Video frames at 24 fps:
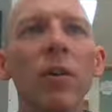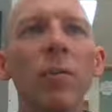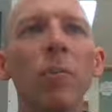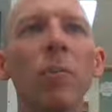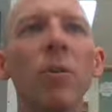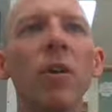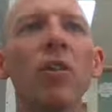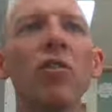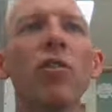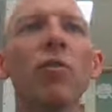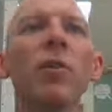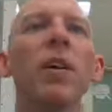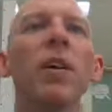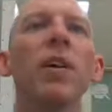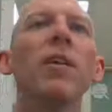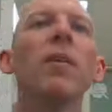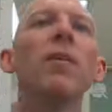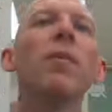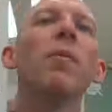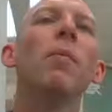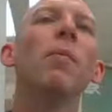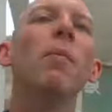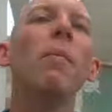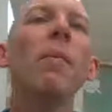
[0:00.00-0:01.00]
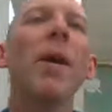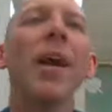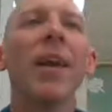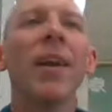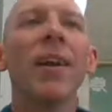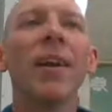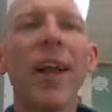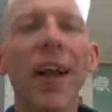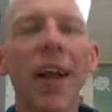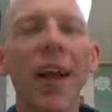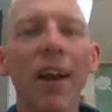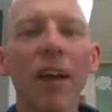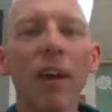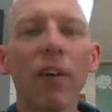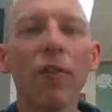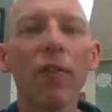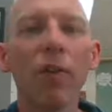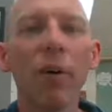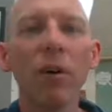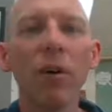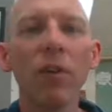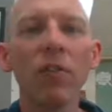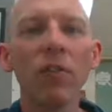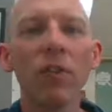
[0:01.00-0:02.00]
between magnetic
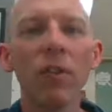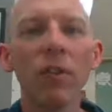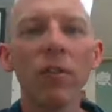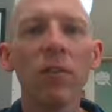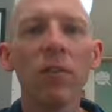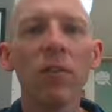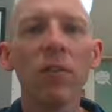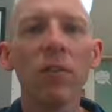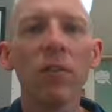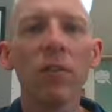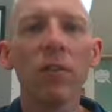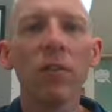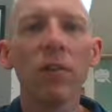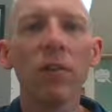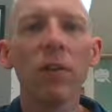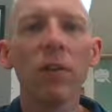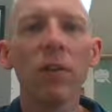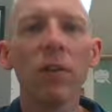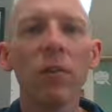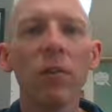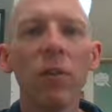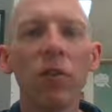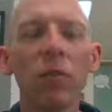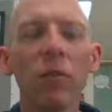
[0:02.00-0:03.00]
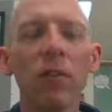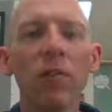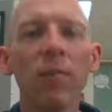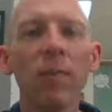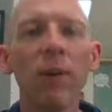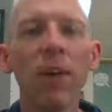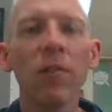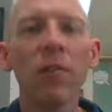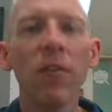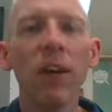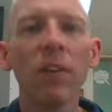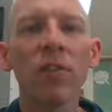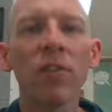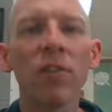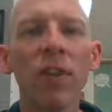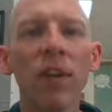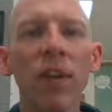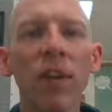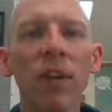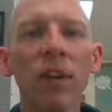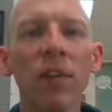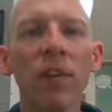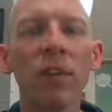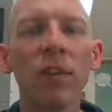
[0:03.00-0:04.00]
forces, which we've been
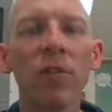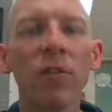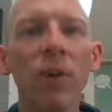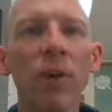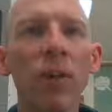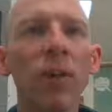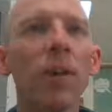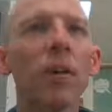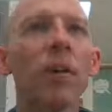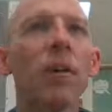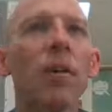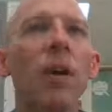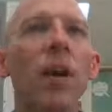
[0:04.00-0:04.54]
investigating this week,